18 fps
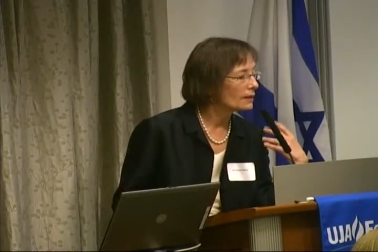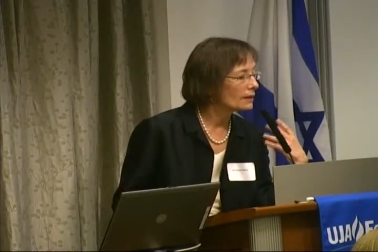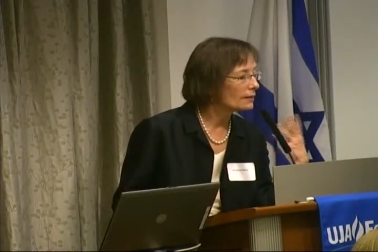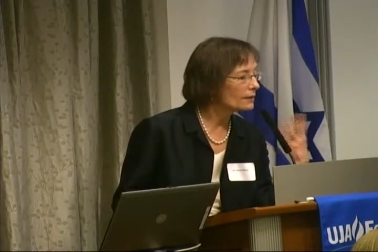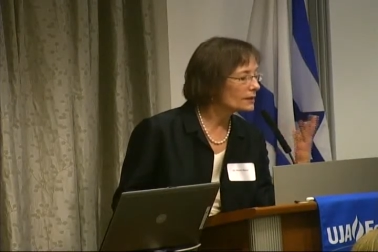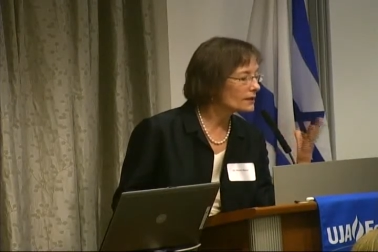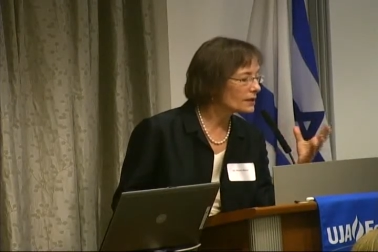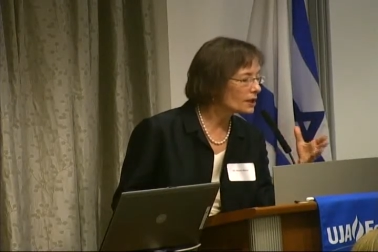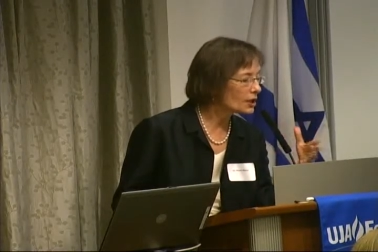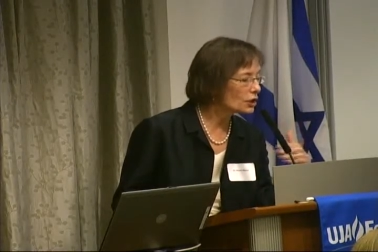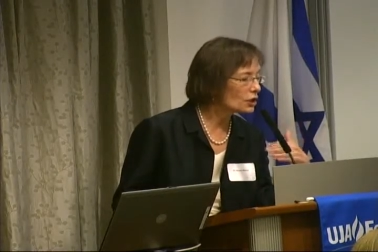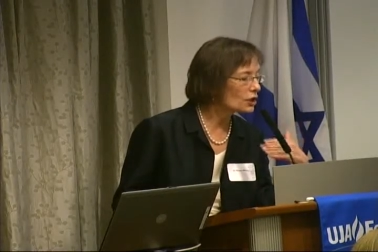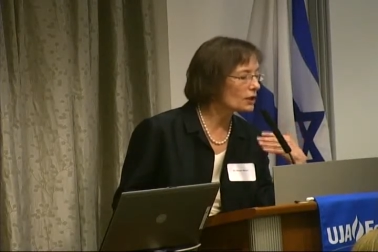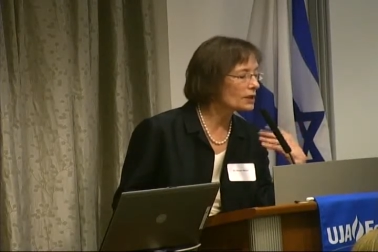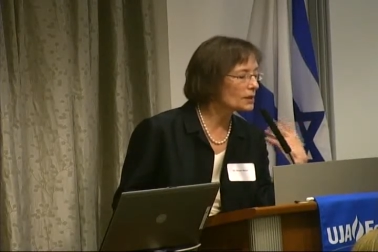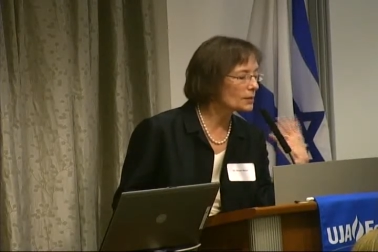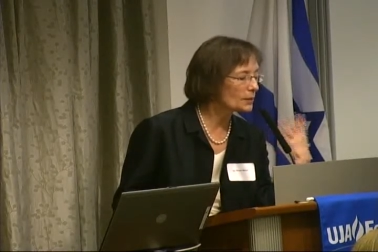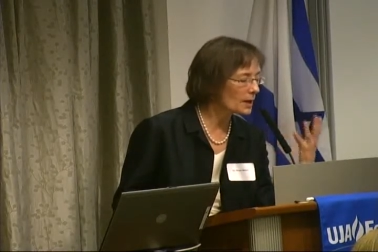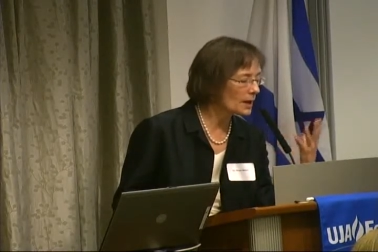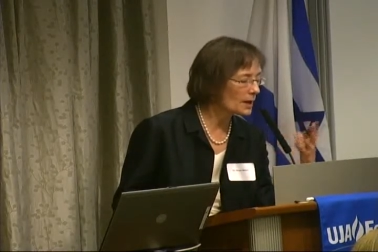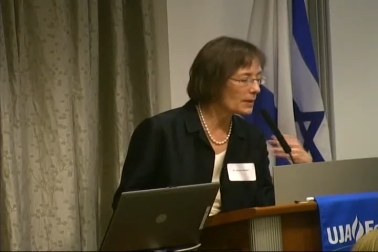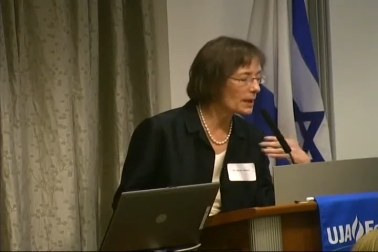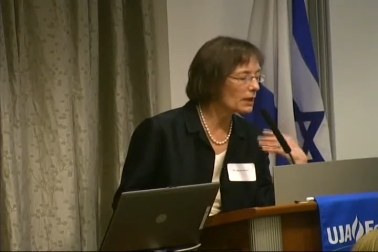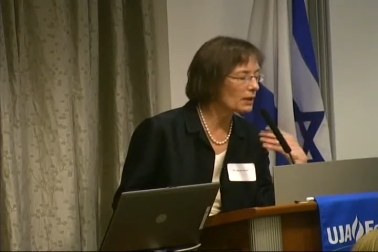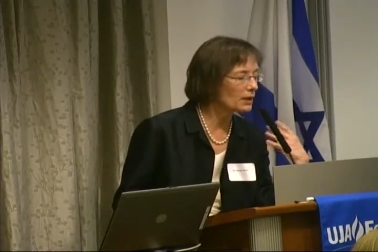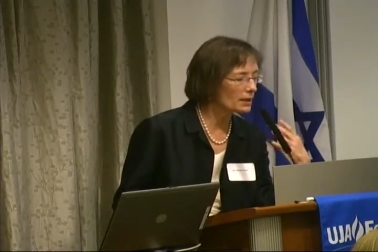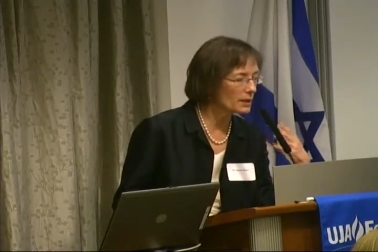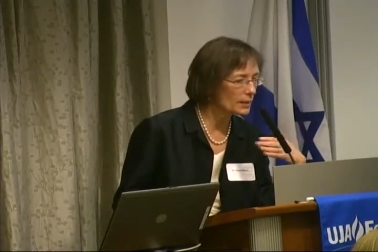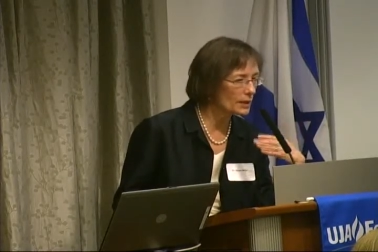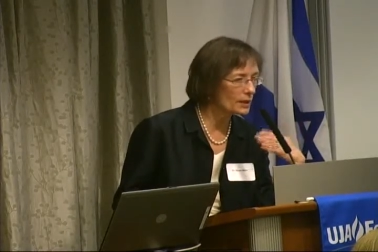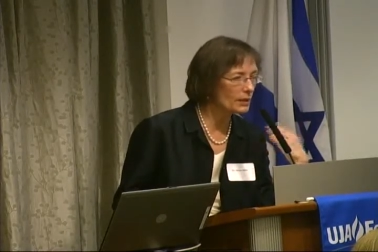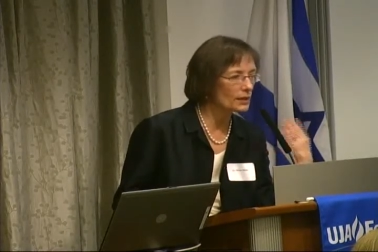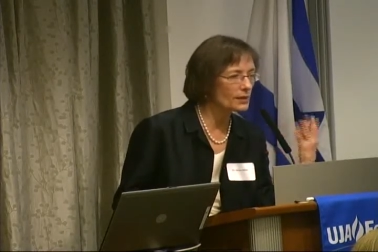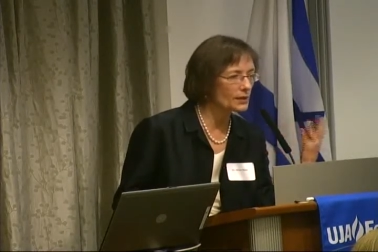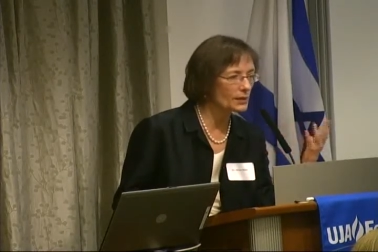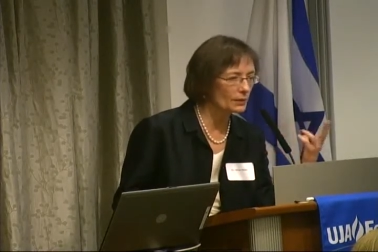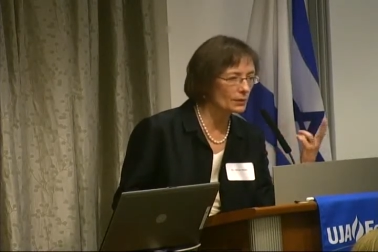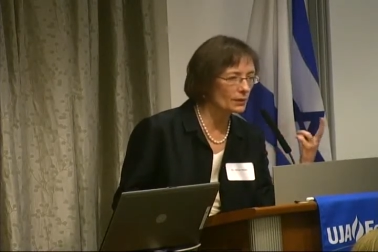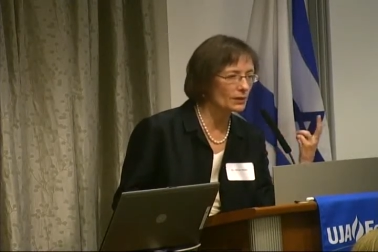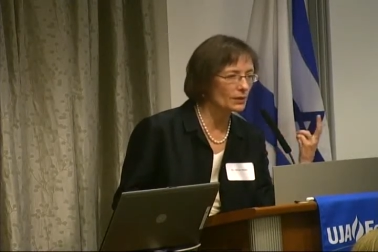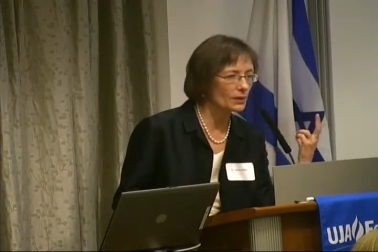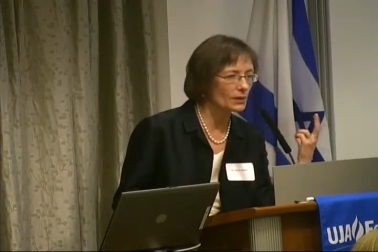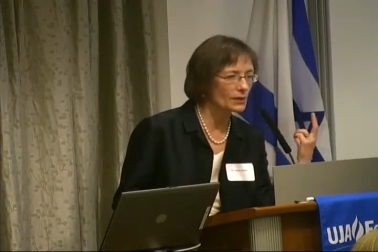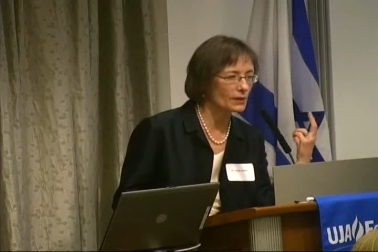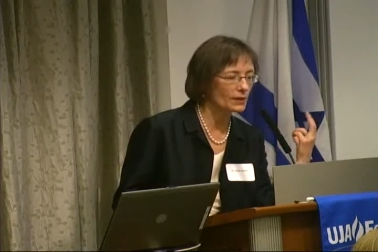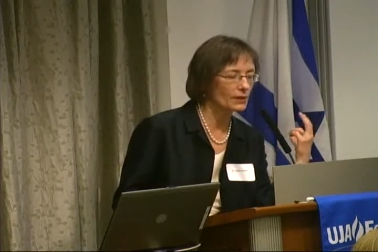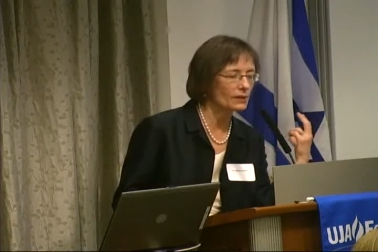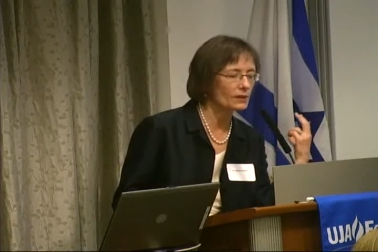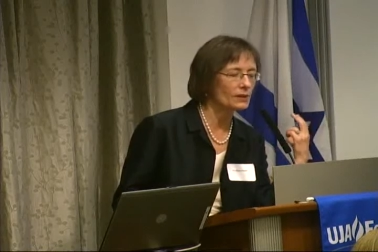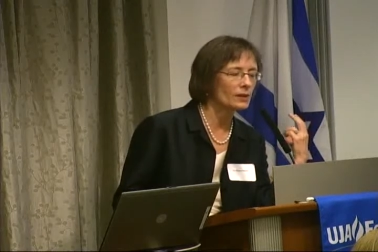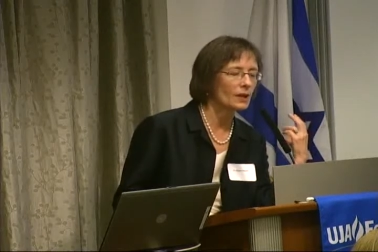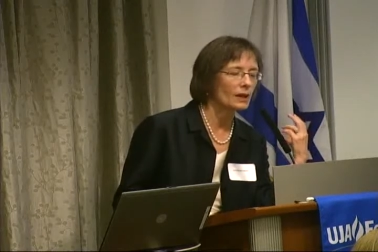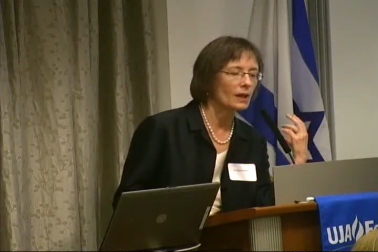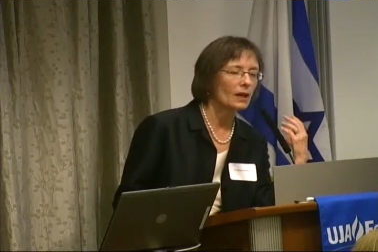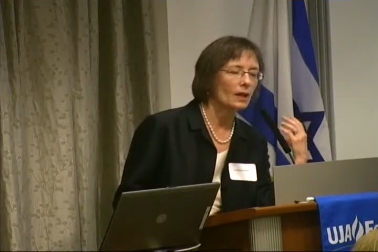physicians primarily, but also nurses